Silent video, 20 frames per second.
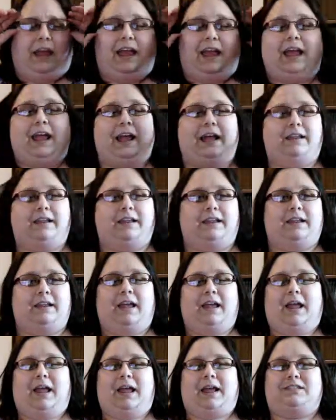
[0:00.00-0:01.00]
And
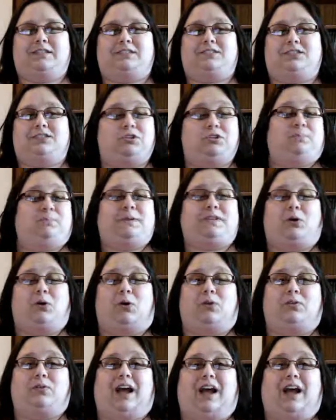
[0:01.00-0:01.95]
truth be told,